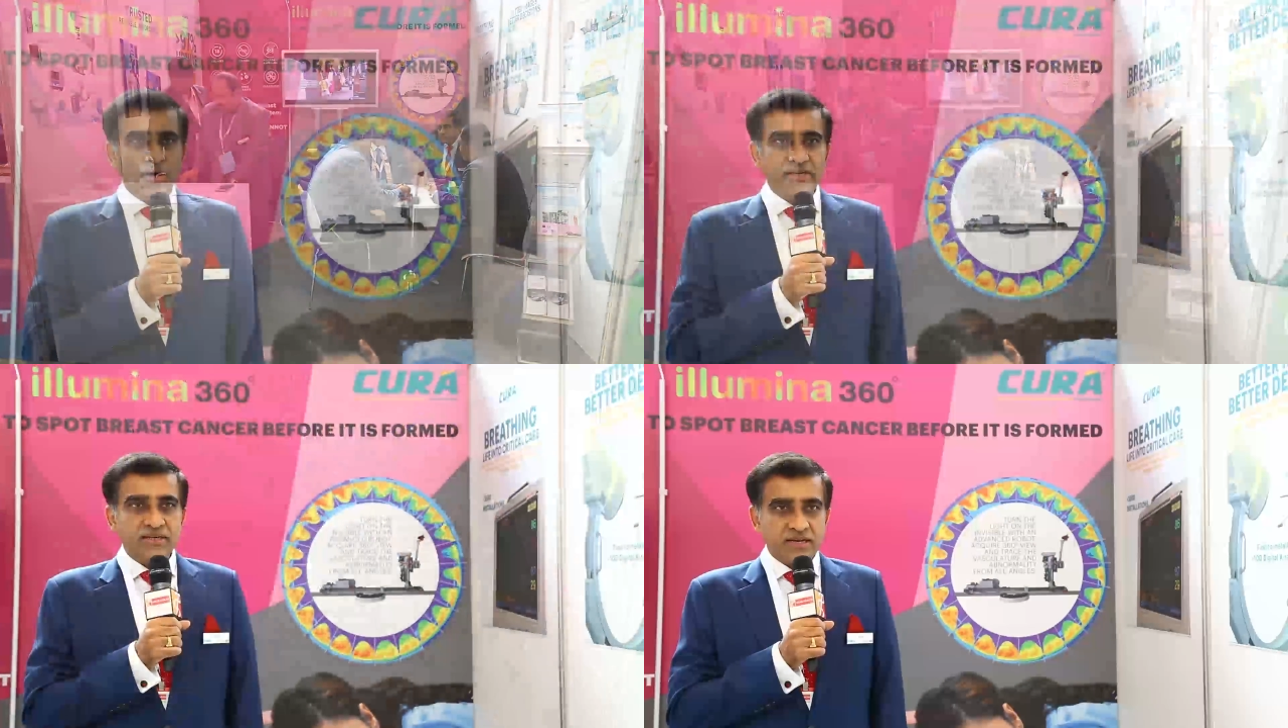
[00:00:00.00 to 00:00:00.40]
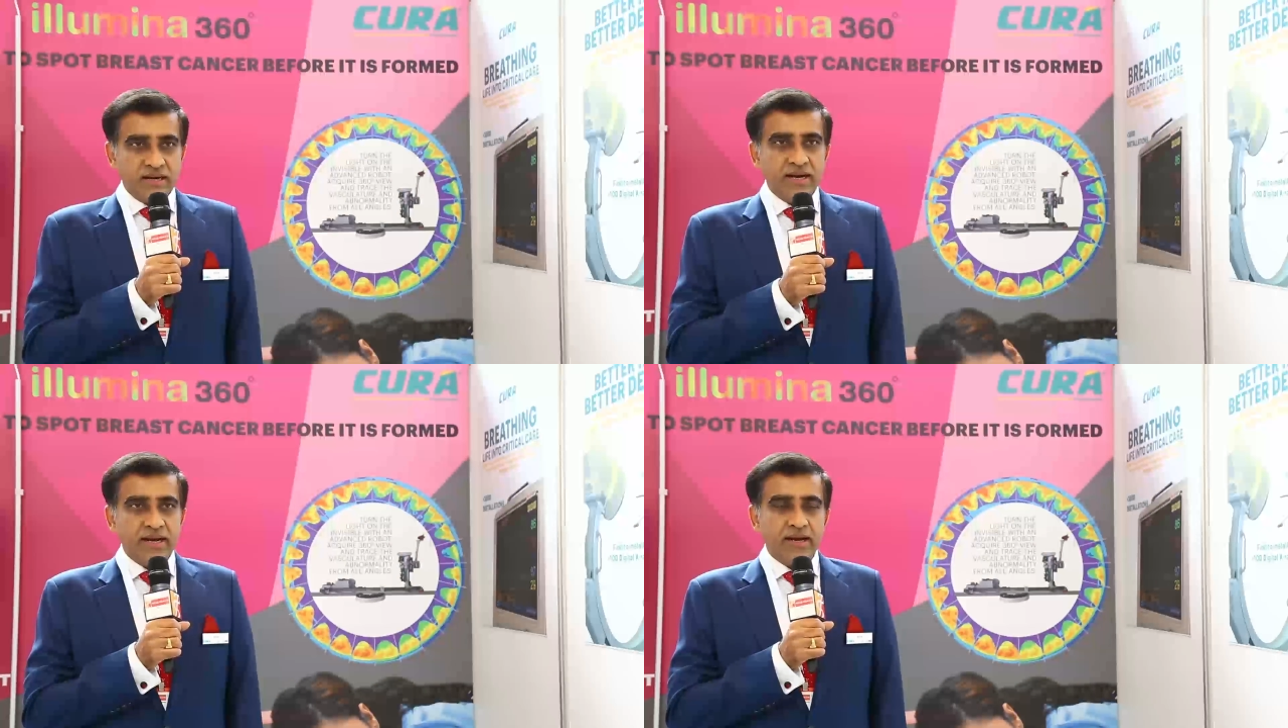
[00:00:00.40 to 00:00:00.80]
not just
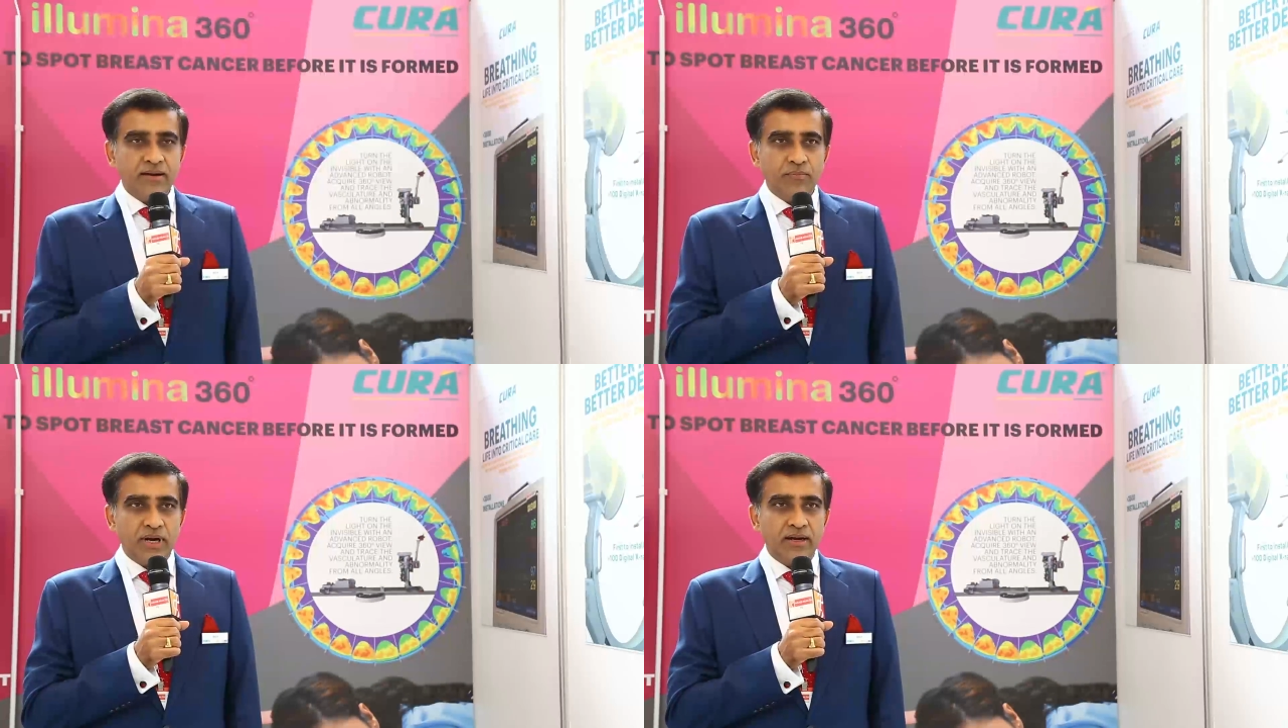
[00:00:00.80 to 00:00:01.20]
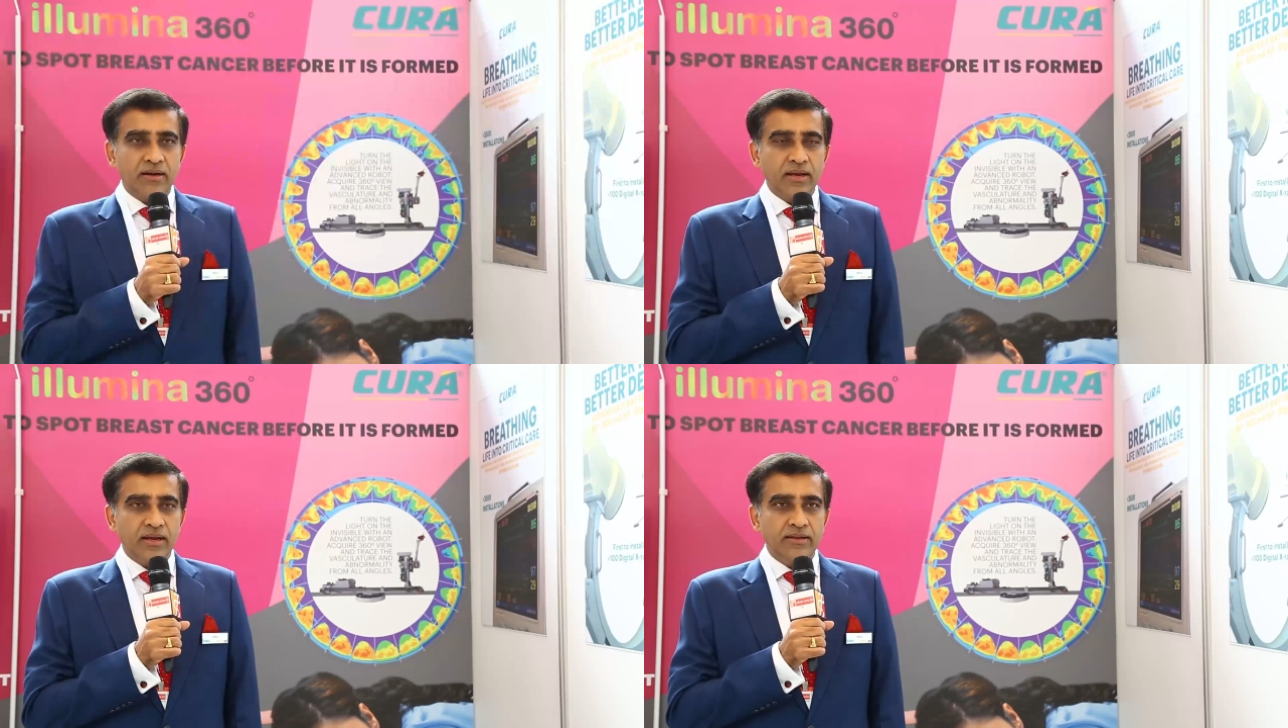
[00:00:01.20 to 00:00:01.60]
in India, but
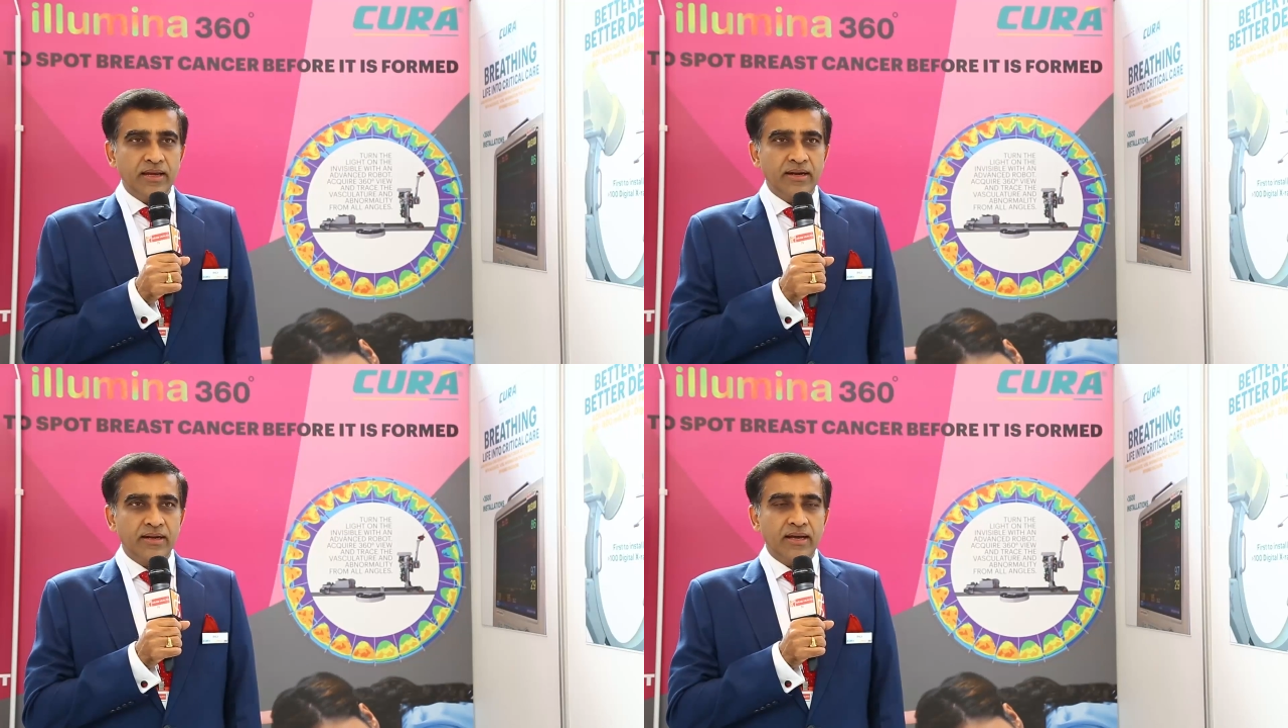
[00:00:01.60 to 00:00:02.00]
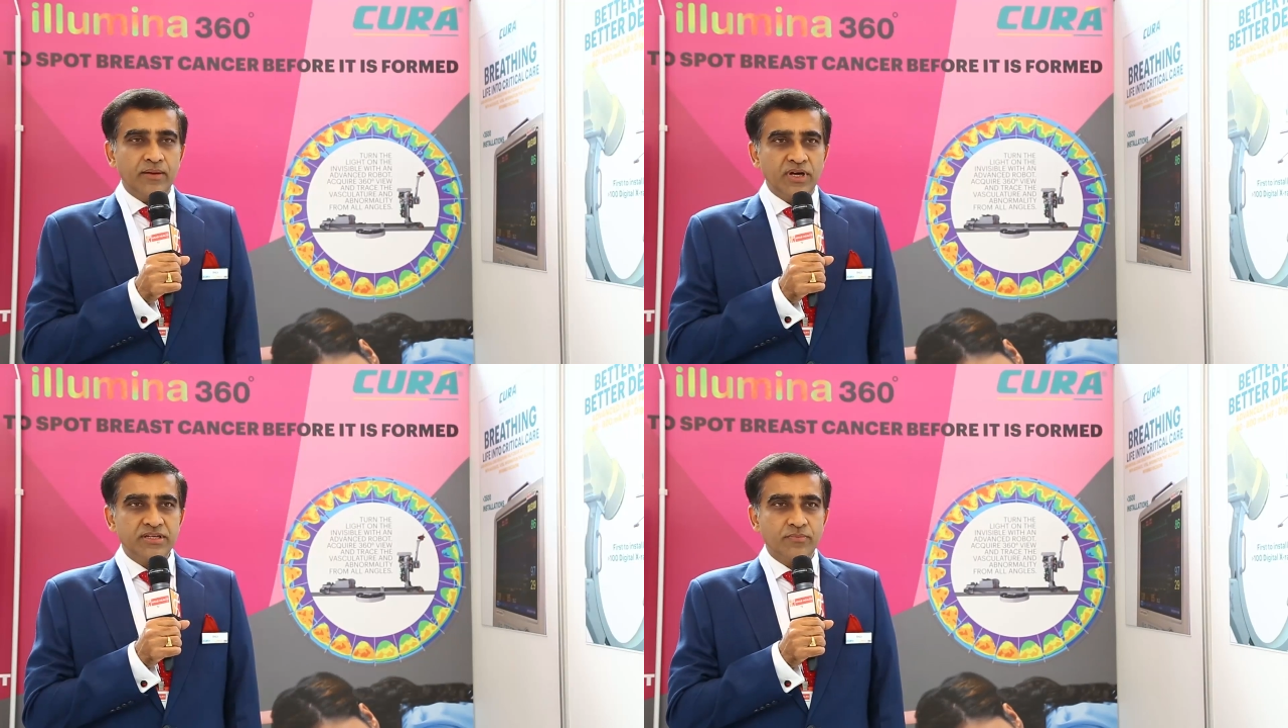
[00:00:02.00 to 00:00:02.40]
in the entire
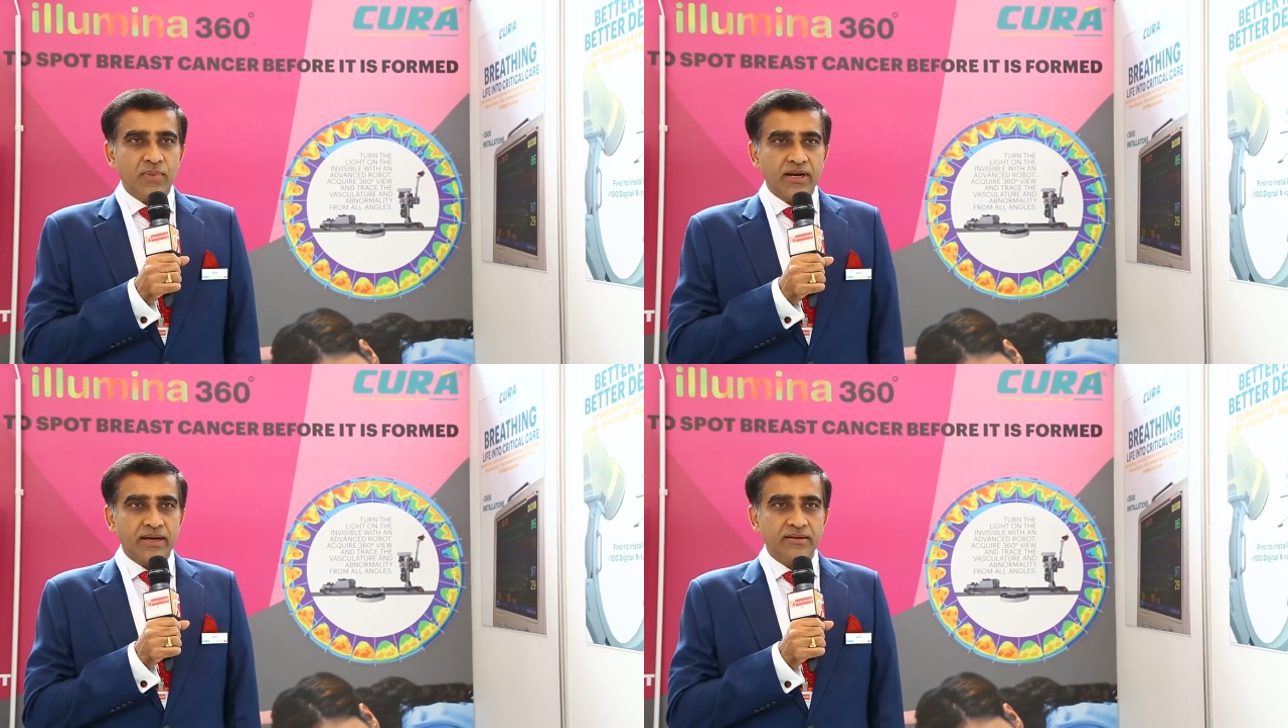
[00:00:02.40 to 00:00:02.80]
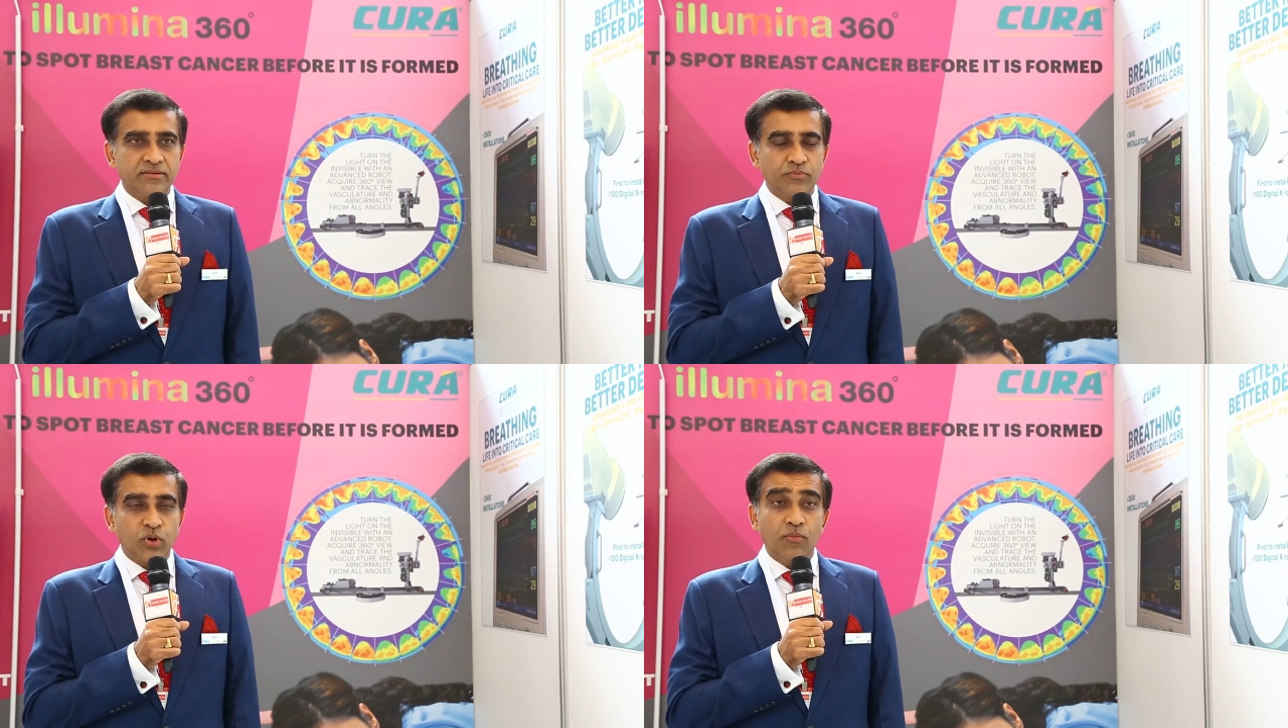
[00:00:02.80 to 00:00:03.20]
emerging
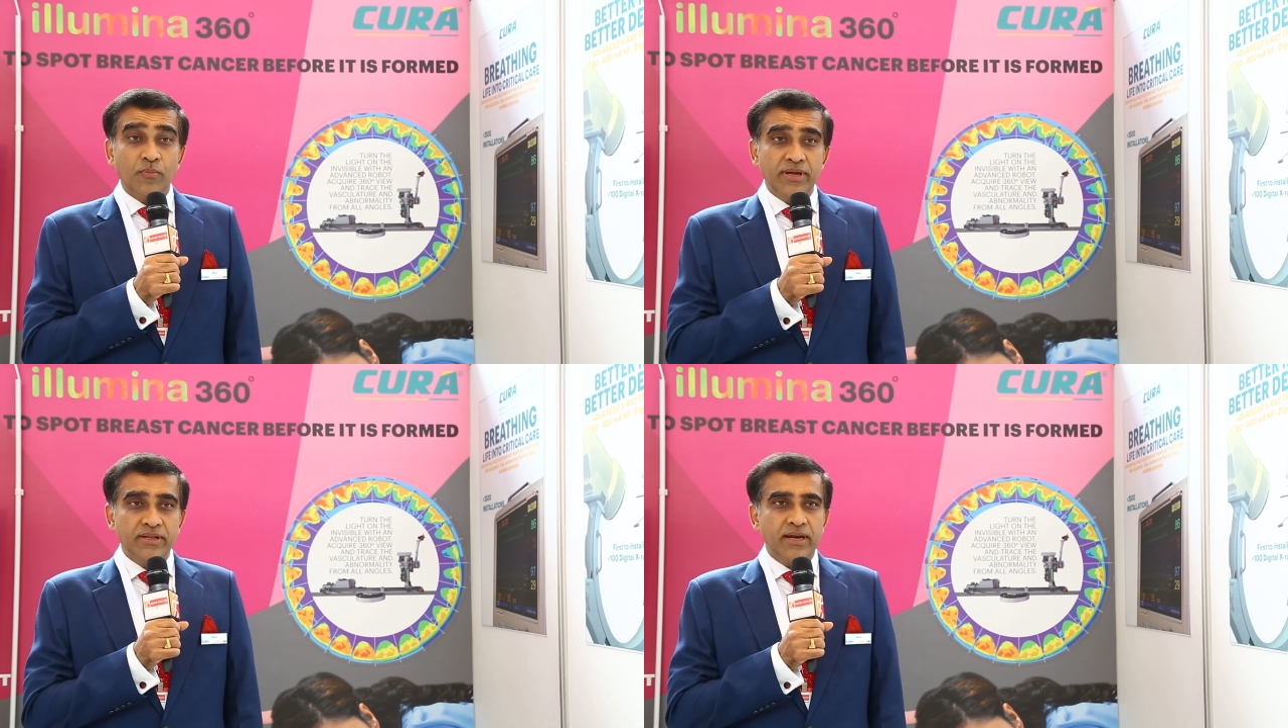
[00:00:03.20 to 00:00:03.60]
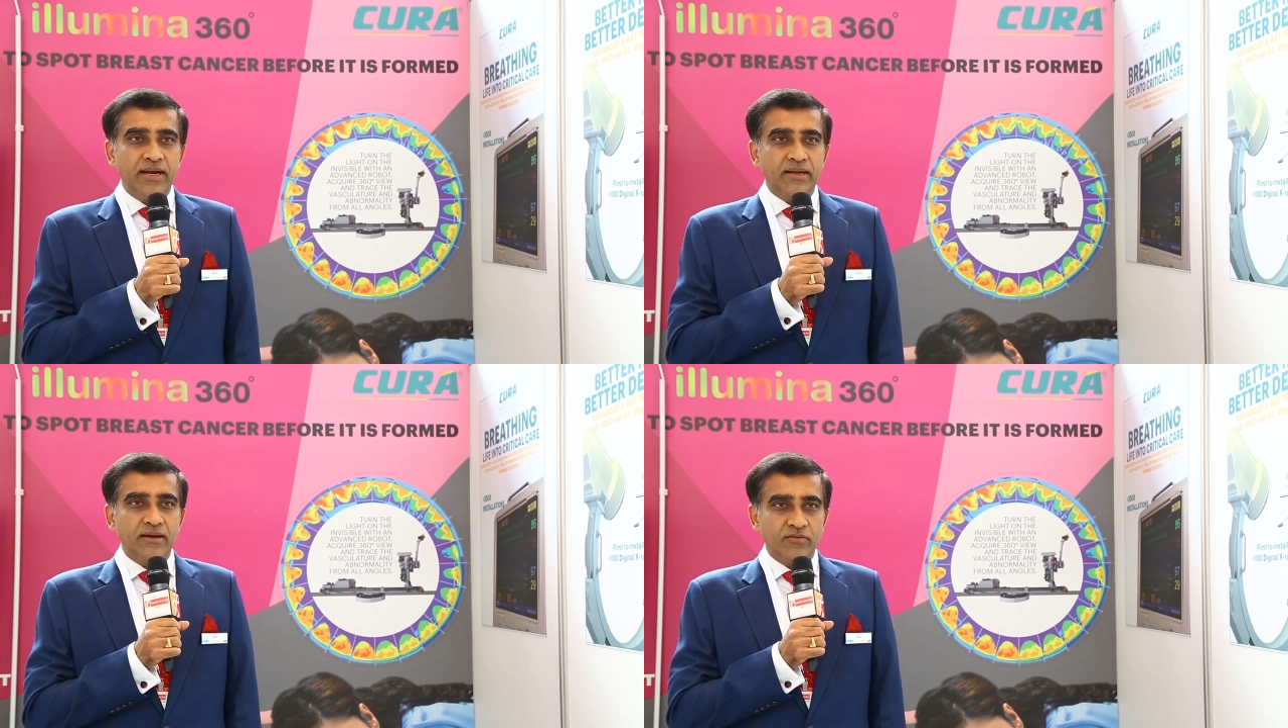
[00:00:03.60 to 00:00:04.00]
markets, probably in the
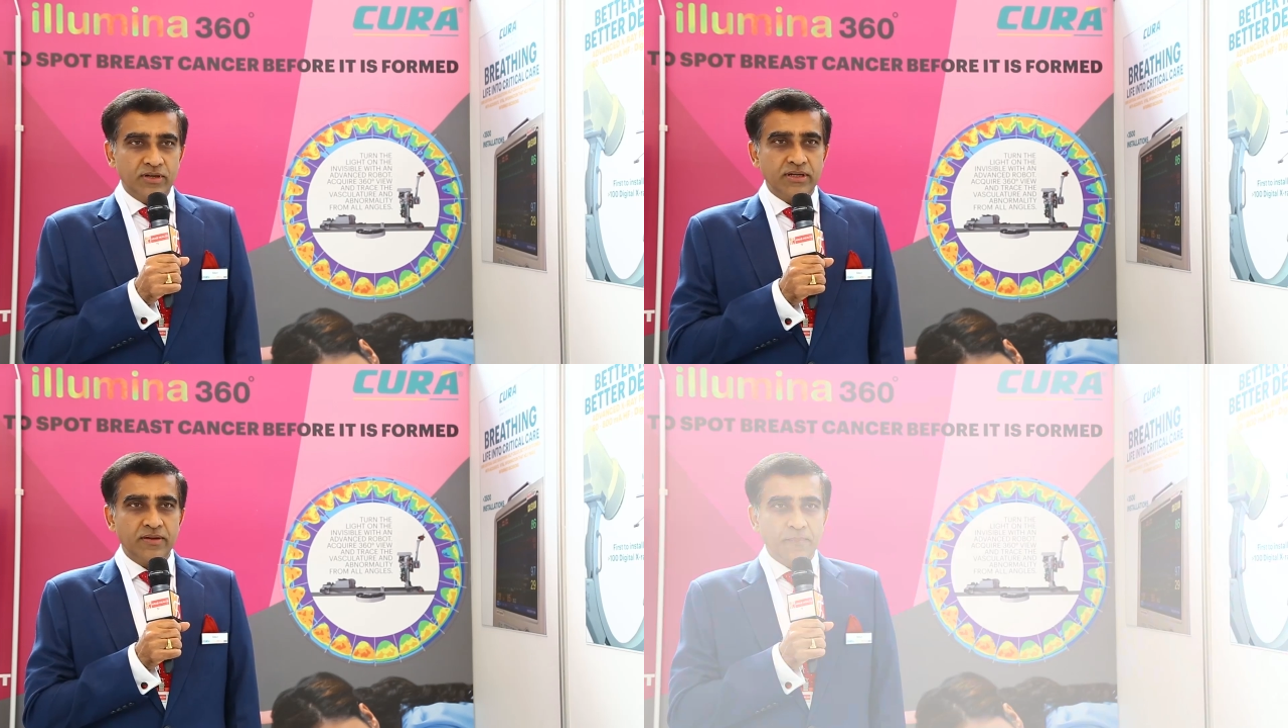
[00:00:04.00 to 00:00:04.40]
entire world.